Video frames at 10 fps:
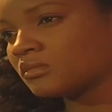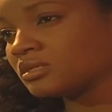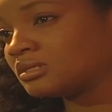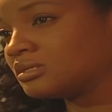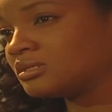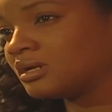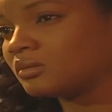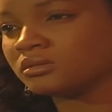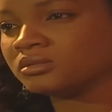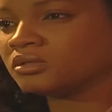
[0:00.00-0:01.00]
since I
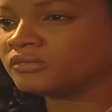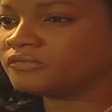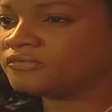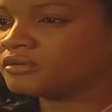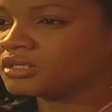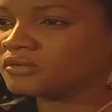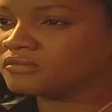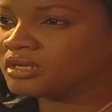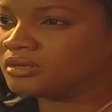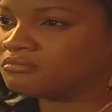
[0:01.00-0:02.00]
would not forgive
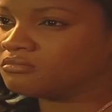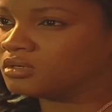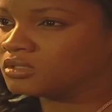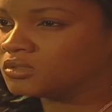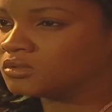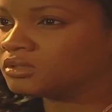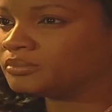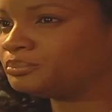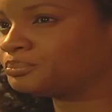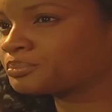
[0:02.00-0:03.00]
that murderer,
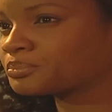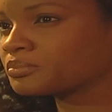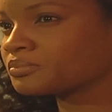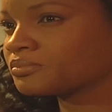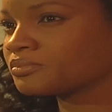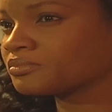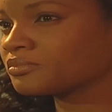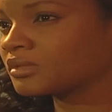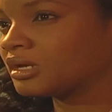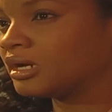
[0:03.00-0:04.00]

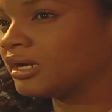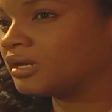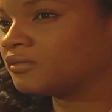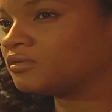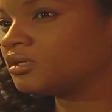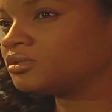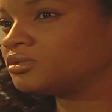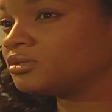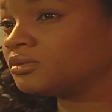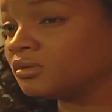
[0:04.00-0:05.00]
I
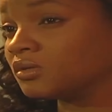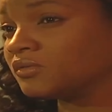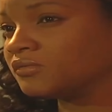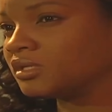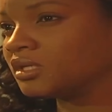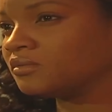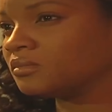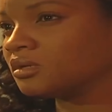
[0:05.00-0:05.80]
influence you not to forgive him